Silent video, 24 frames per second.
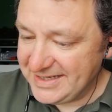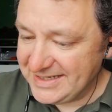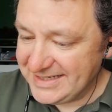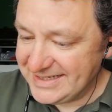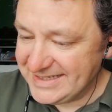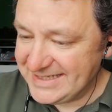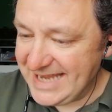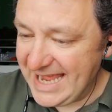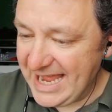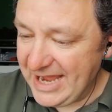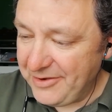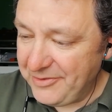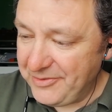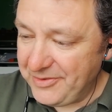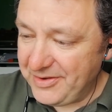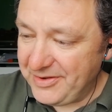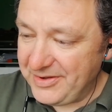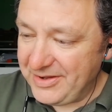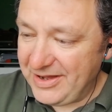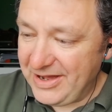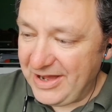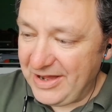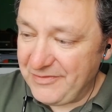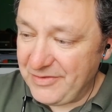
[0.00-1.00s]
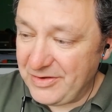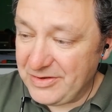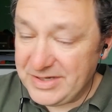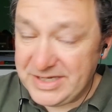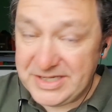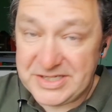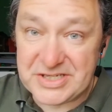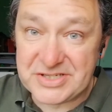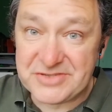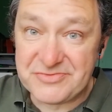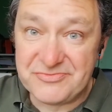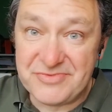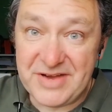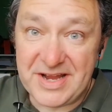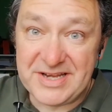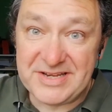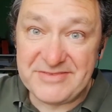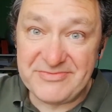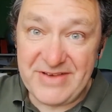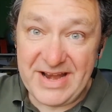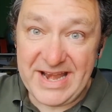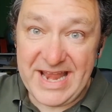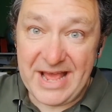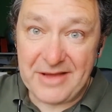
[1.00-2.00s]
Now, I've only just
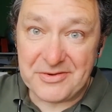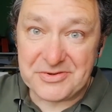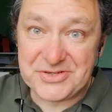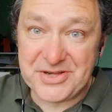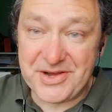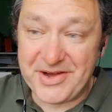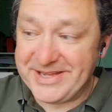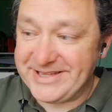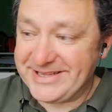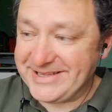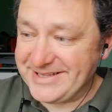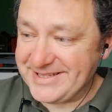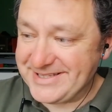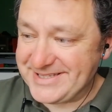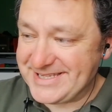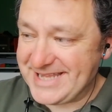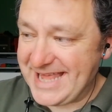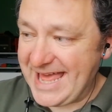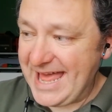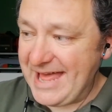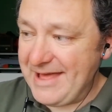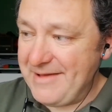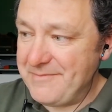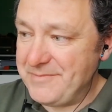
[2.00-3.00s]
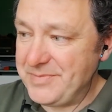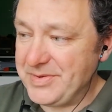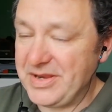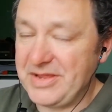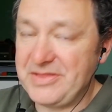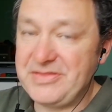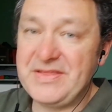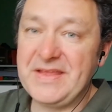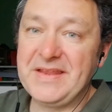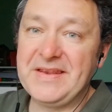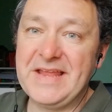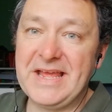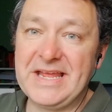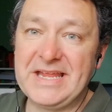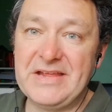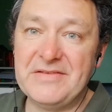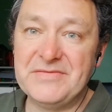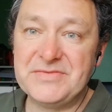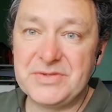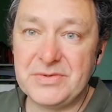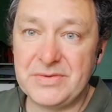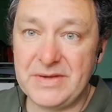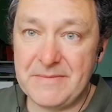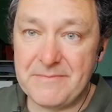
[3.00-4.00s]
read out titles there, but I think that
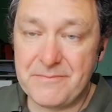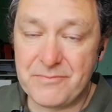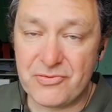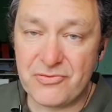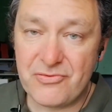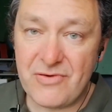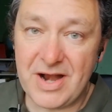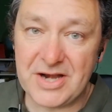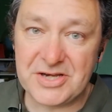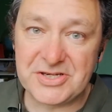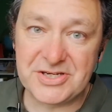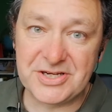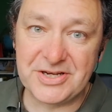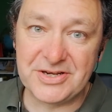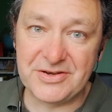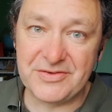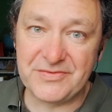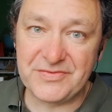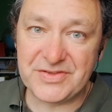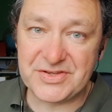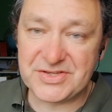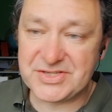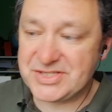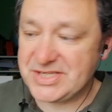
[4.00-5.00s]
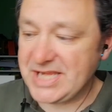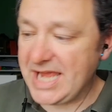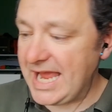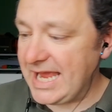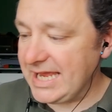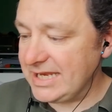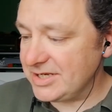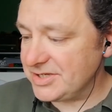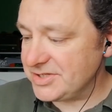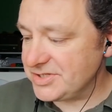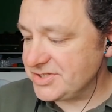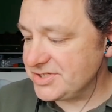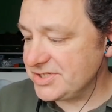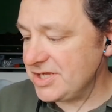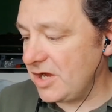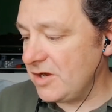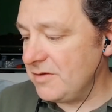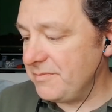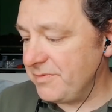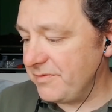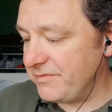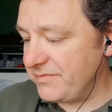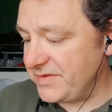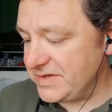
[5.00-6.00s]
gives you an impression of the scale and
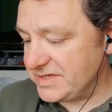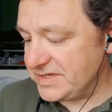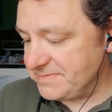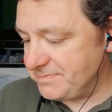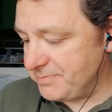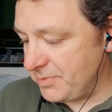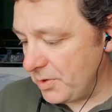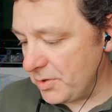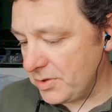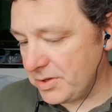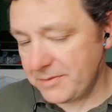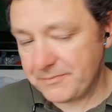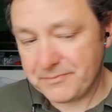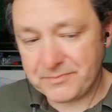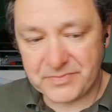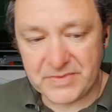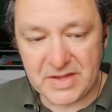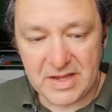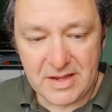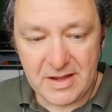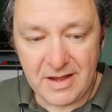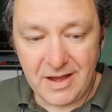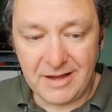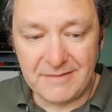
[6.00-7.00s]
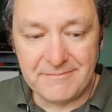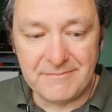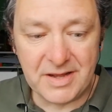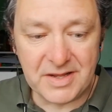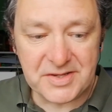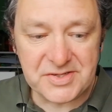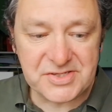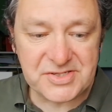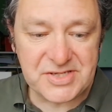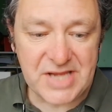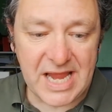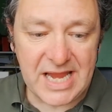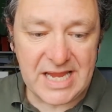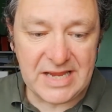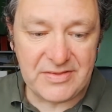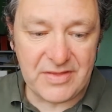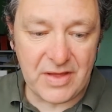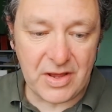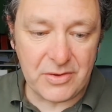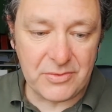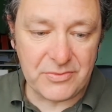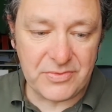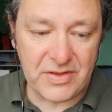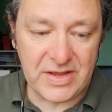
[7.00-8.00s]
scope of this book. I must say,
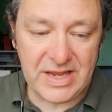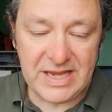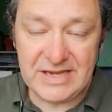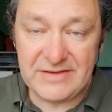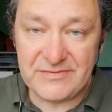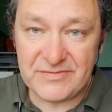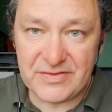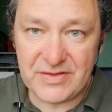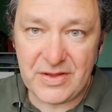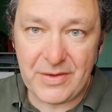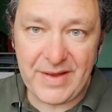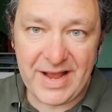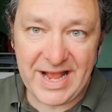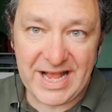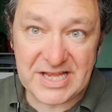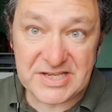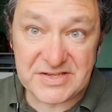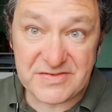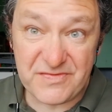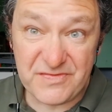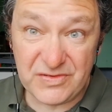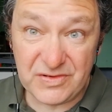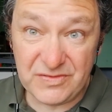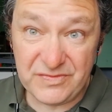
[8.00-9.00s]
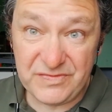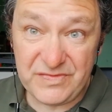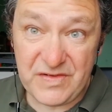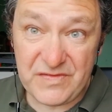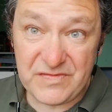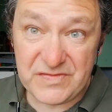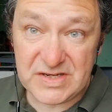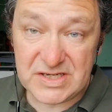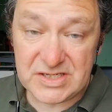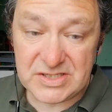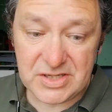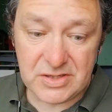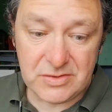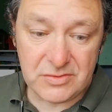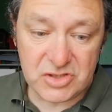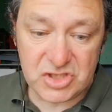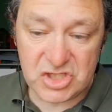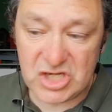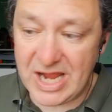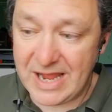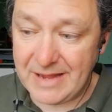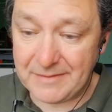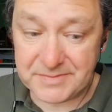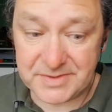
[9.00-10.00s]
though, that even though it has a full 52
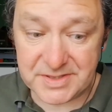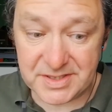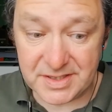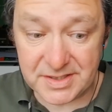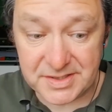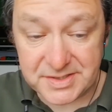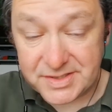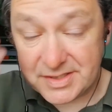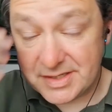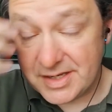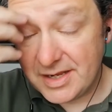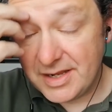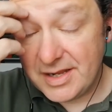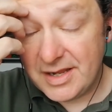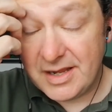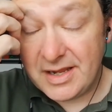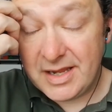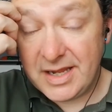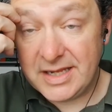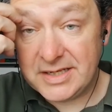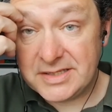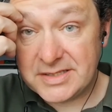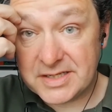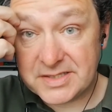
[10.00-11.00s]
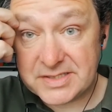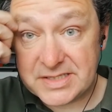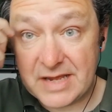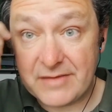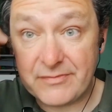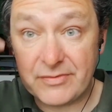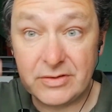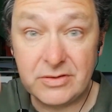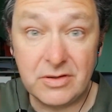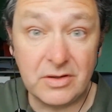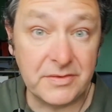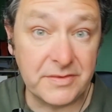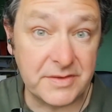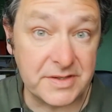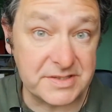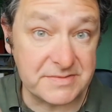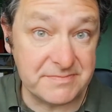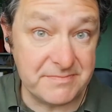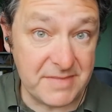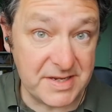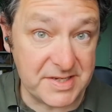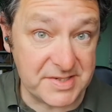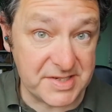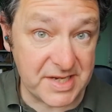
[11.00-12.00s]
chapters, it does have a lot that's
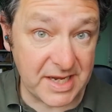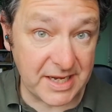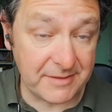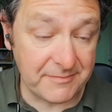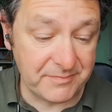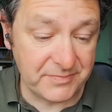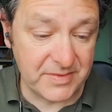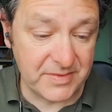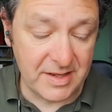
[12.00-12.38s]
missing.